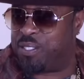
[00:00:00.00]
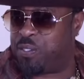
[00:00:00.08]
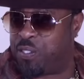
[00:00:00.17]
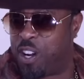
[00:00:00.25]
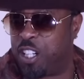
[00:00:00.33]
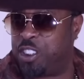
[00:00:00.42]

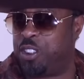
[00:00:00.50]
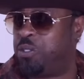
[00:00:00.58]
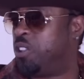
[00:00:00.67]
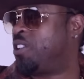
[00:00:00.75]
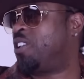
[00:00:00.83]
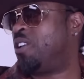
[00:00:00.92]
just
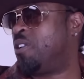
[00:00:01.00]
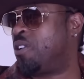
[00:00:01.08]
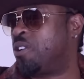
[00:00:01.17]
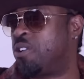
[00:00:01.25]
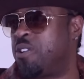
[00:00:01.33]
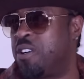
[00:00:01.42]
floss you on
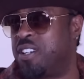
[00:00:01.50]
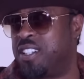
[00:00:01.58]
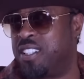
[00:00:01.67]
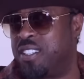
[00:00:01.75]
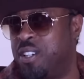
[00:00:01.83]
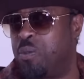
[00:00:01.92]
your own
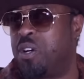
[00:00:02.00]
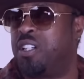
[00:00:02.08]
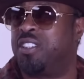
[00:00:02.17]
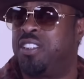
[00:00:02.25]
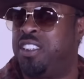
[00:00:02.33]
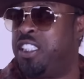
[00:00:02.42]
court, you
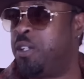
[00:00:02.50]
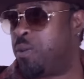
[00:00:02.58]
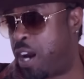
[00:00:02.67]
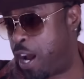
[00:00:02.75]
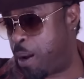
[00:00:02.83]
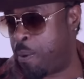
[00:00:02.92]
know, where
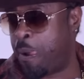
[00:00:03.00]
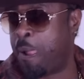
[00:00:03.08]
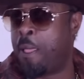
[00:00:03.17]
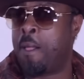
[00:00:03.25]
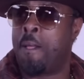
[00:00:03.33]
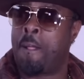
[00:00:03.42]
G
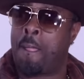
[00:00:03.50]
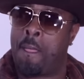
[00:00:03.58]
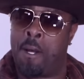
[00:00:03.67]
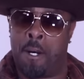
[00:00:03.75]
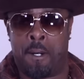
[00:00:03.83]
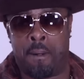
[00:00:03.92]
rap
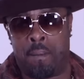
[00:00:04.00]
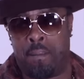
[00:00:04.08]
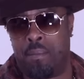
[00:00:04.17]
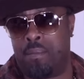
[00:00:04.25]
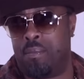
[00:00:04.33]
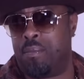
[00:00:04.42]

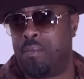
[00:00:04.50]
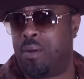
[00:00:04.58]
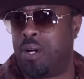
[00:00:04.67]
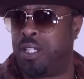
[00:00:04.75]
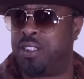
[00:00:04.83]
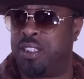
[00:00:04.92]

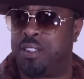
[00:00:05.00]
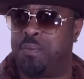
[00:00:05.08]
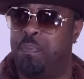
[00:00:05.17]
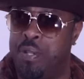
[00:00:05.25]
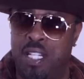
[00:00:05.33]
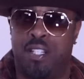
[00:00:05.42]
um uh,
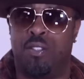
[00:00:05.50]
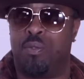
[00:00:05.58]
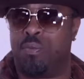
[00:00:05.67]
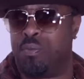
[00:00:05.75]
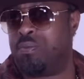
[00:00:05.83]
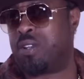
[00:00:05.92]
just
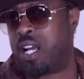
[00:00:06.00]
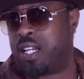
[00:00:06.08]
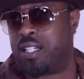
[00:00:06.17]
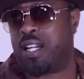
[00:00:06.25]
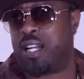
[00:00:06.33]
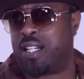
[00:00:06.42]
beat you
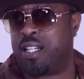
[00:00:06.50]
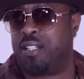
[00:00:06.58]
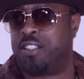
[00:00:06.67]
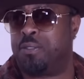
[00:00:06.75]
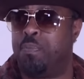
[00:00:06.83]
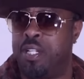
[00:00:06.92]
like
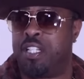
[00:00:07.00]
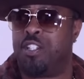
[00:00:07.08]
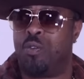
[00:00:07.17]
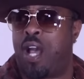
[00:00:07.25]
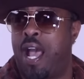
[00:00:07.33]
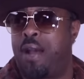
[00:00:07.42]
like he'll just
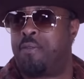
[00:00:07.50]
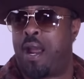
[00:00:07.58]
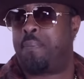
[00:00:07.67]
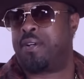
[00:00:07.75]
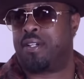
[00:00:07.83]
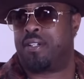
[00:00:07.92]
beat you
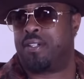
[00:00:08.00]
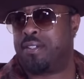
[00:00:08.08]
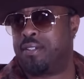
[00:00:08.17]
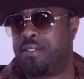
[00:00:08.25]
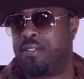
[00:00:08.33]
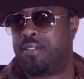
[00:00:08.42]
at rapping.